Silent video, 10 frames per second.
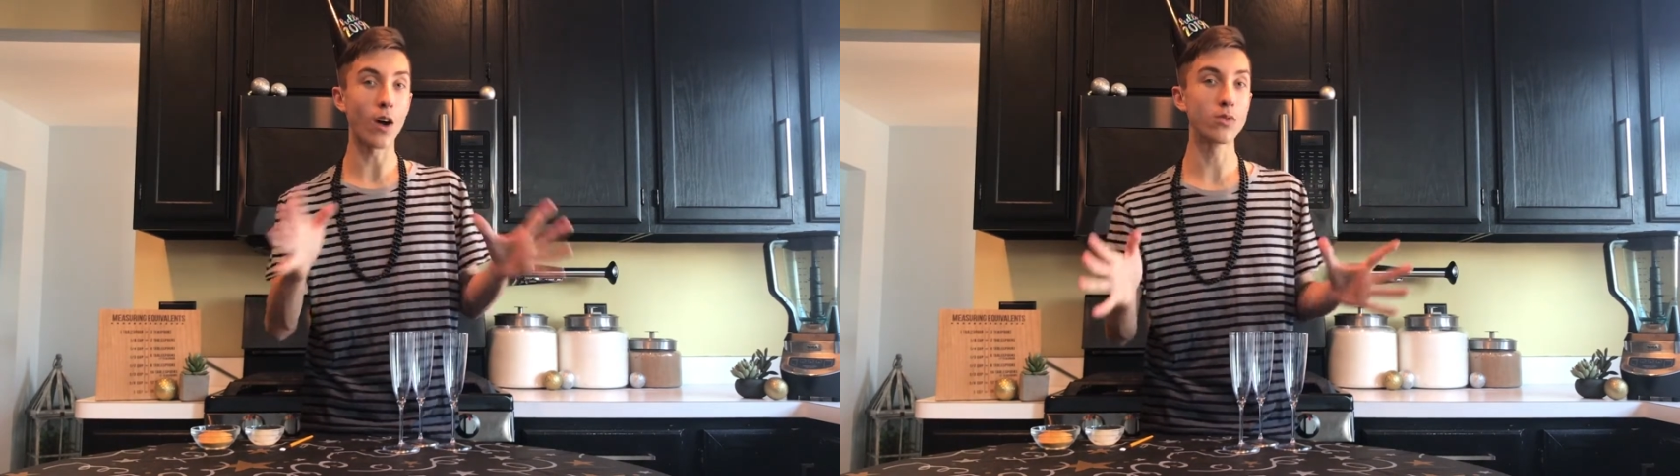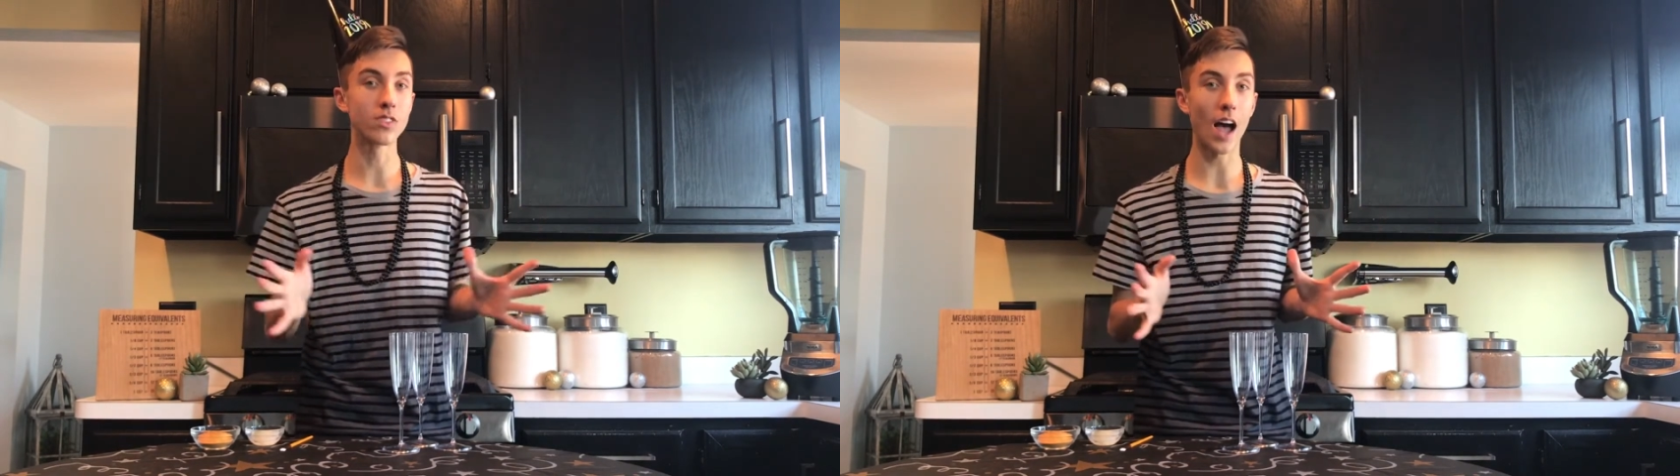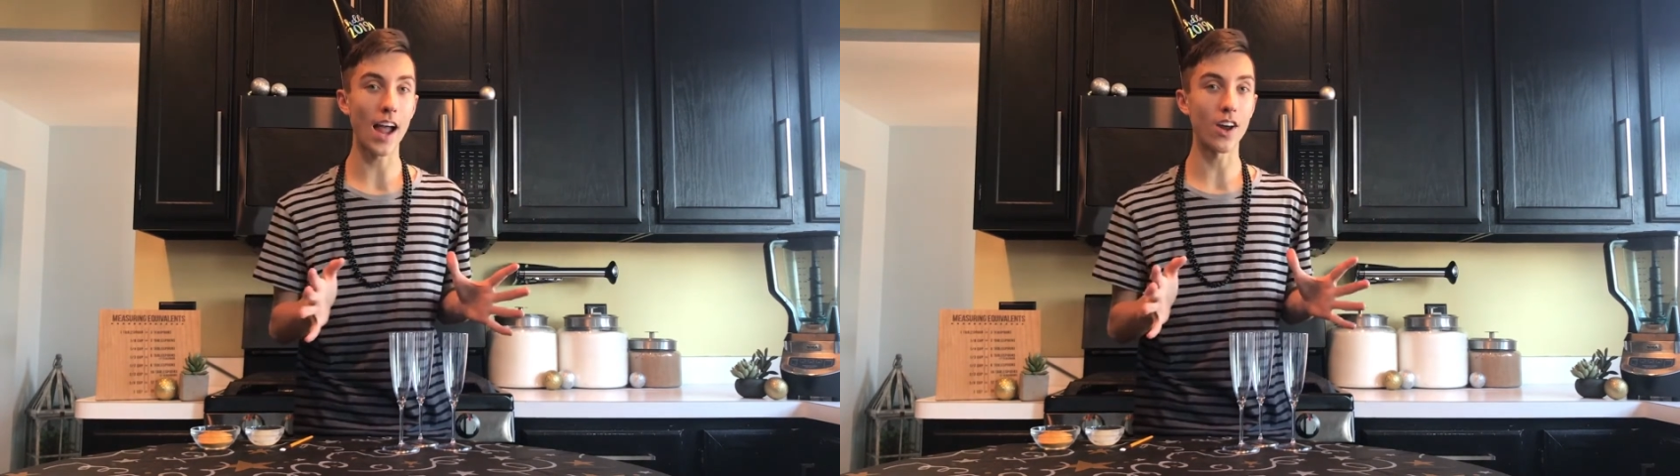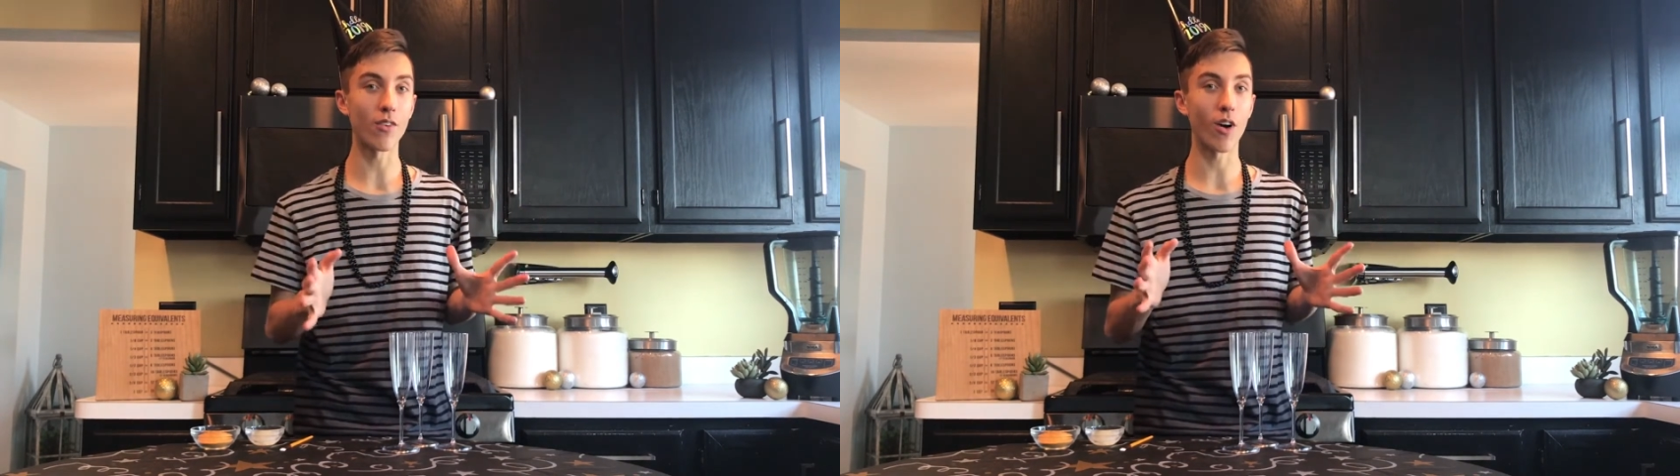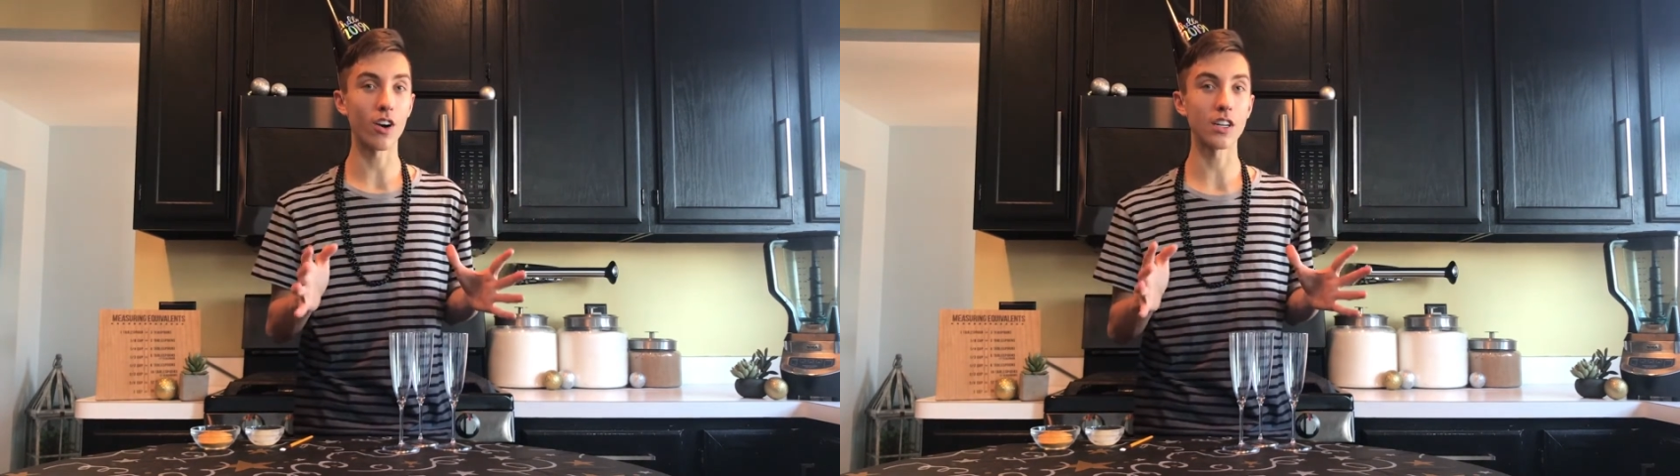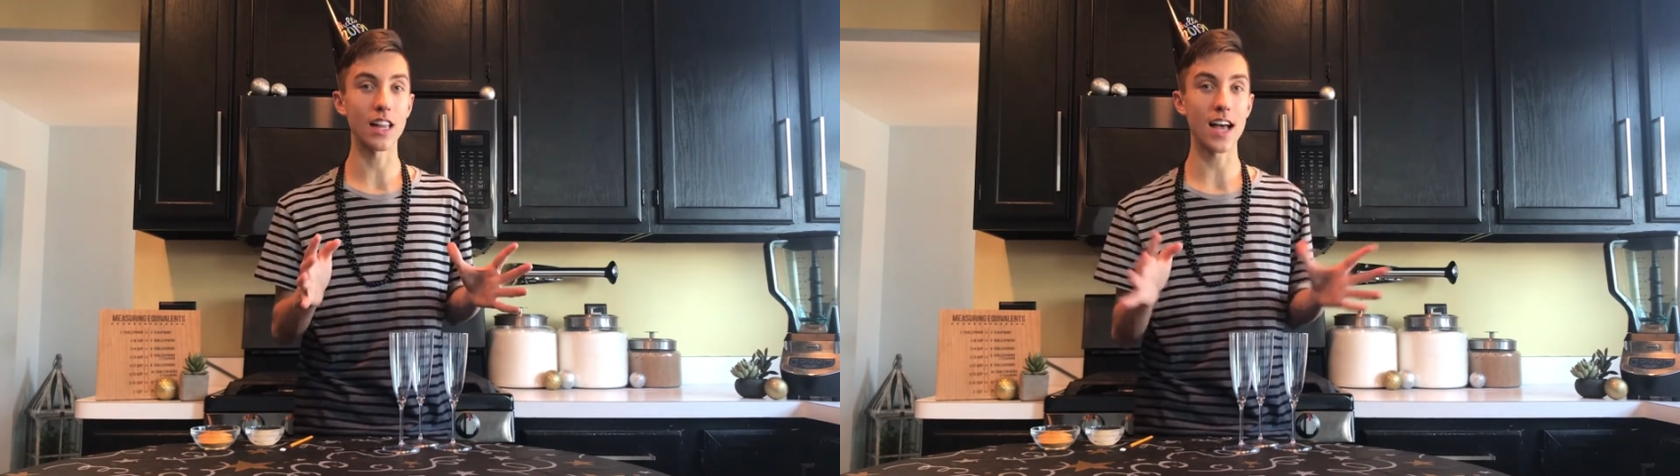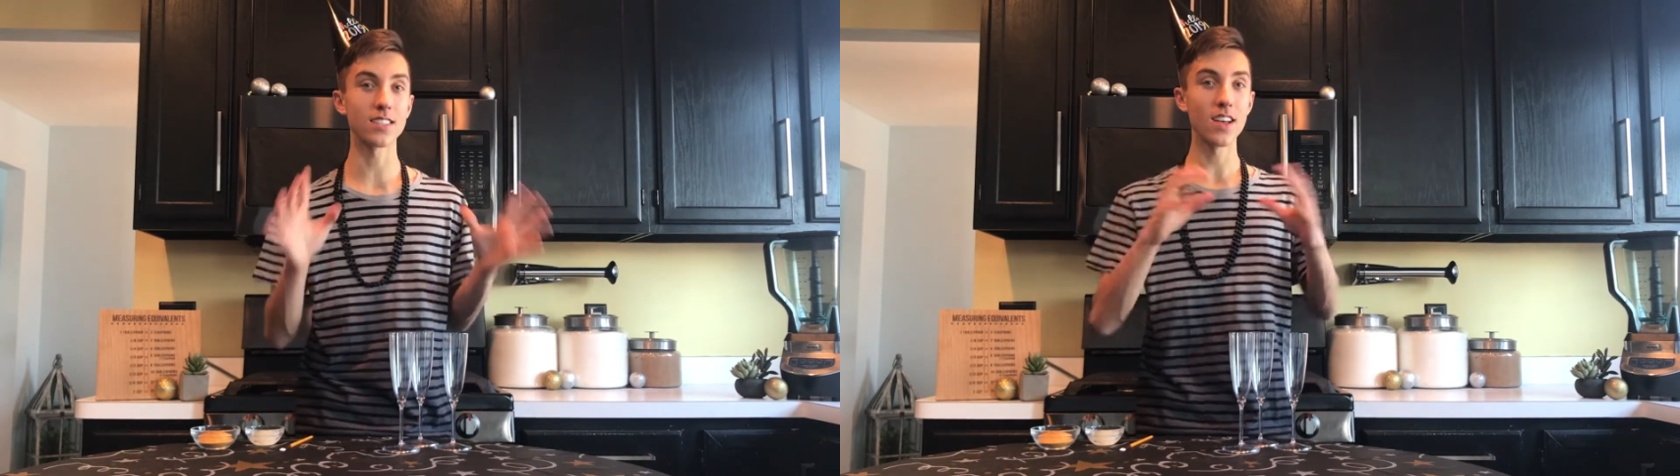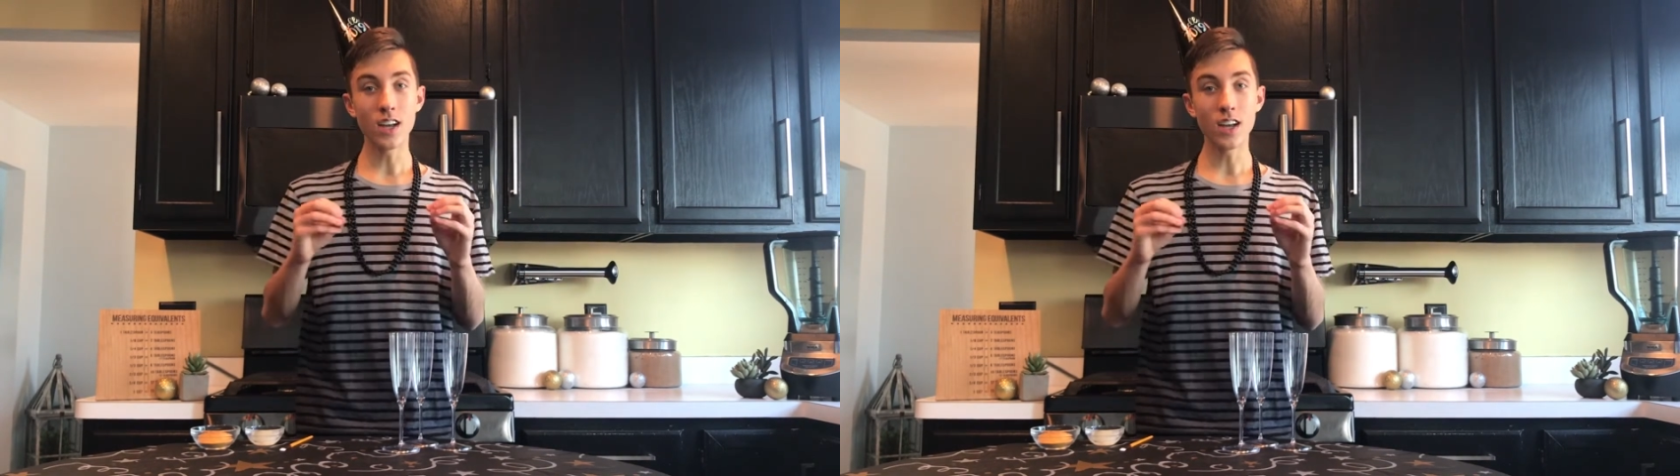outside of our glass,